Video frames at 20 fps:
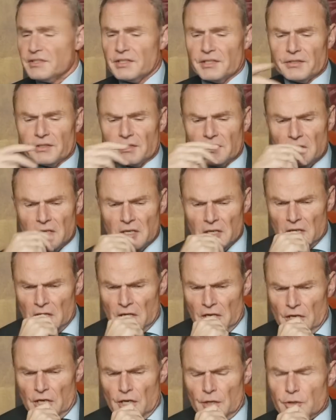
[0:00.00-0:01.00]
said that,
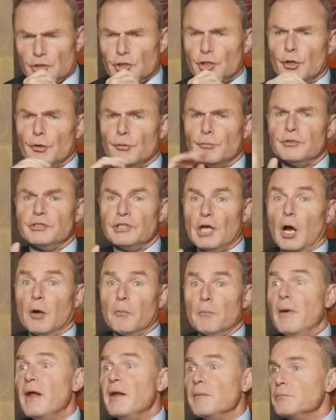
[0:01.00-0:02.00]
you know,
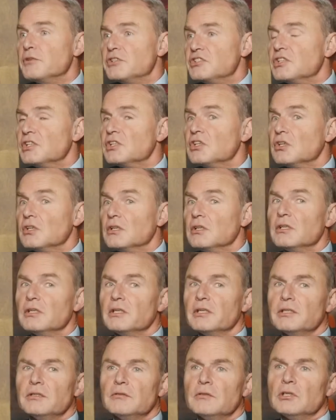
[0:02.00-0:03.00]
young men
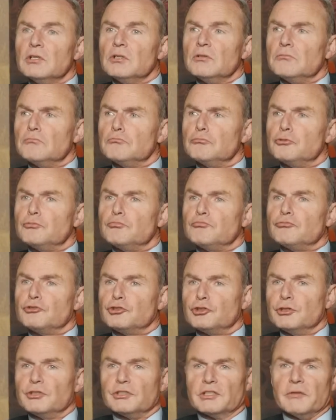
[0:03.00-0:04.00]
particularly
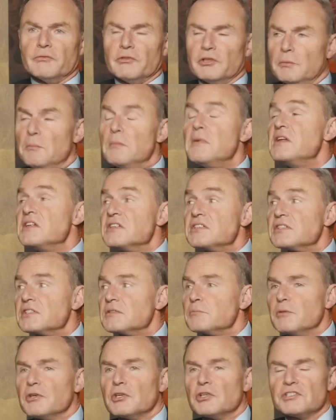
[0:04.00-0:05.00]
should give it a miss
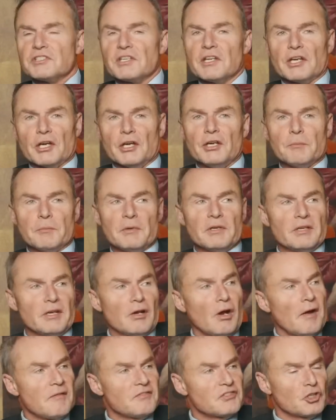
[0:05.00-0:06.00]
mm. because they're going to be,
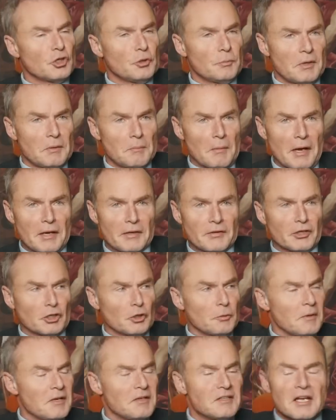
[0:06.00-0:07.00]
lives are going to be made, they're
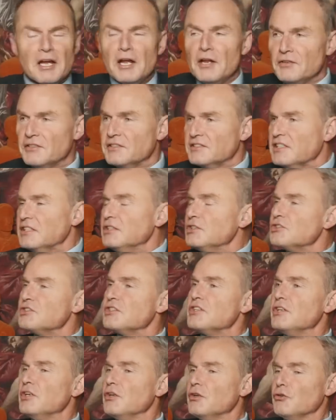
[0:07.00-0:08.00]
going to be seen as
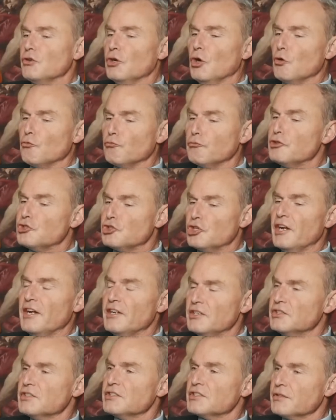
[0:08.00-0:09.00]
the, you know,
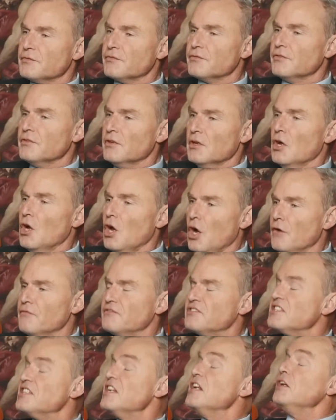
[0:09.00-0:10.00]
originators of, of
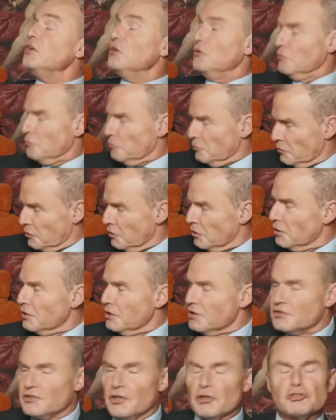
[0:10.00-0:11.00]
sin, mm. uh,
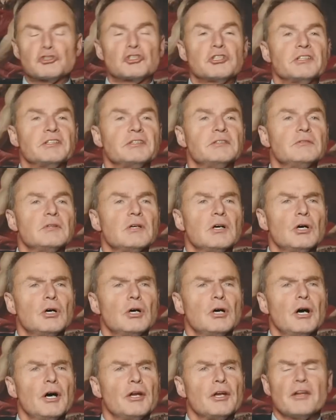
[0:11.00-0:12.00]
essentially.
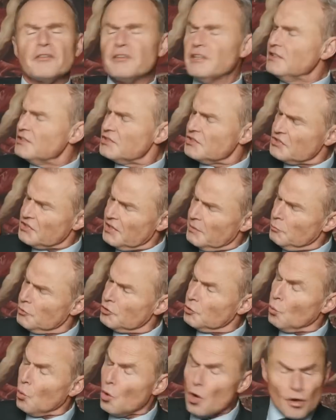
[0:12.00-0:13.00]
Uh, and I think it's the same with
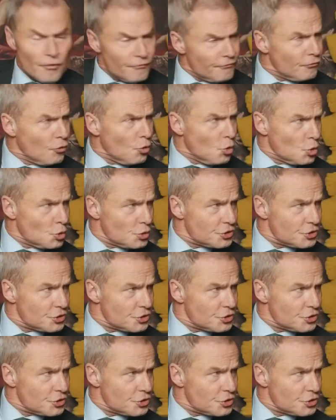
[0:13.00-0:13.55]
the workforce.